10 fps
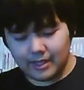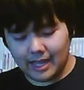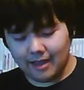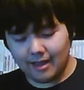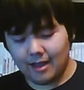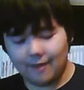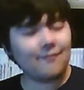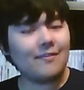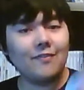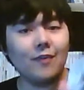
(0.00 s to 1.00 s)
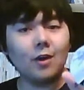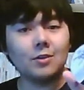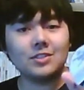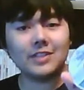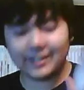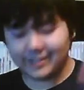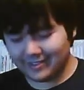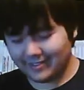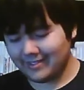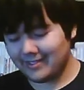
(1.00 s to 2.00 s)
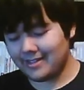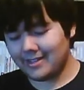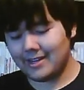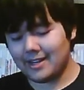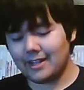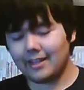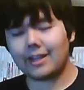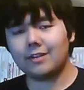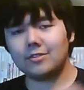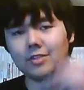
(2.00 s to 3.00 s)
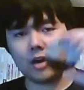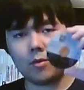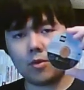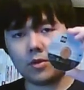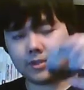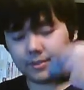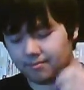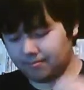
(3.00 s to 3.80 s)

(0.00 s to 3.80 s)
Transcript: Got FIFA 06 and Lego Star Wars.